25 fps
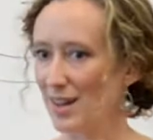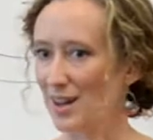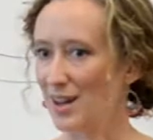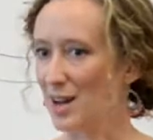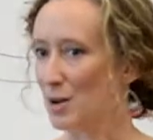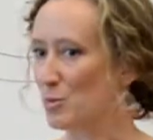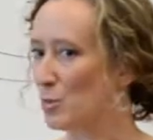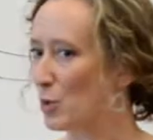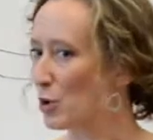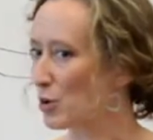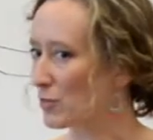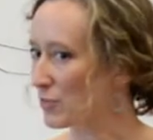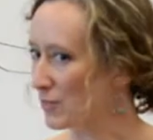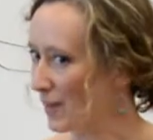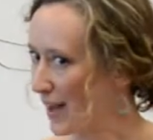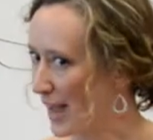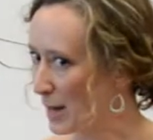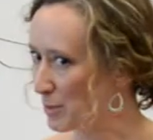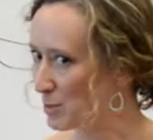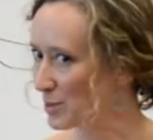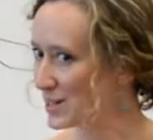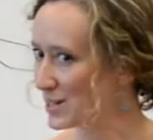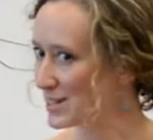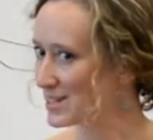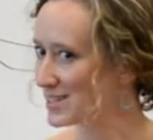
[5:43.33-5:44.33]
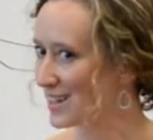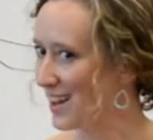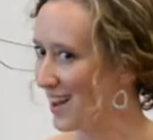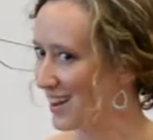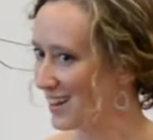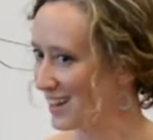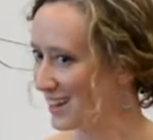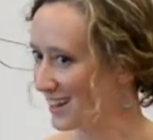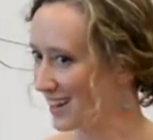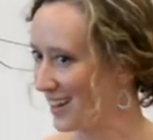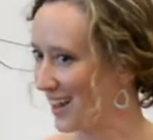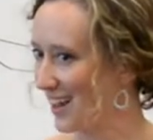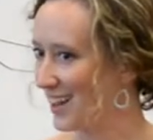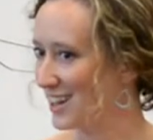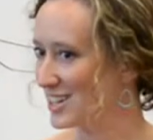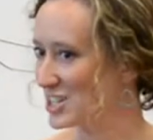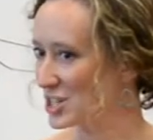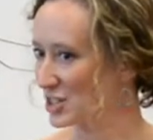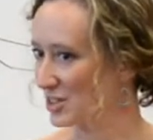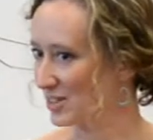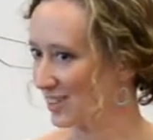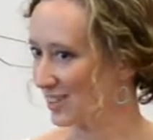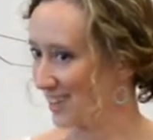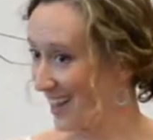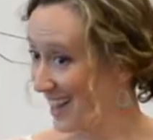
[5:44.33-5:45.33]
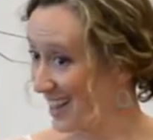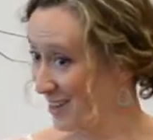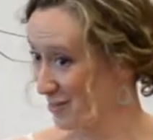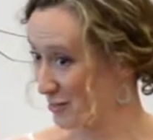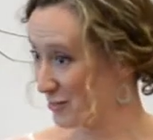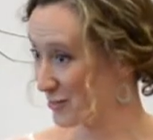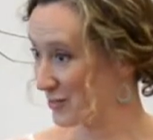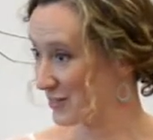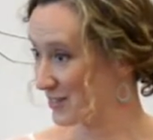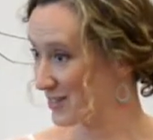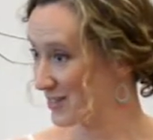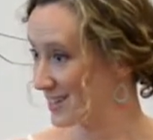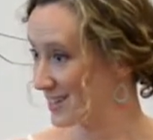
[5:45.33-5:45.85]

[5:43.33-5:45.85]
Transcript: a more vibrant and engaged life.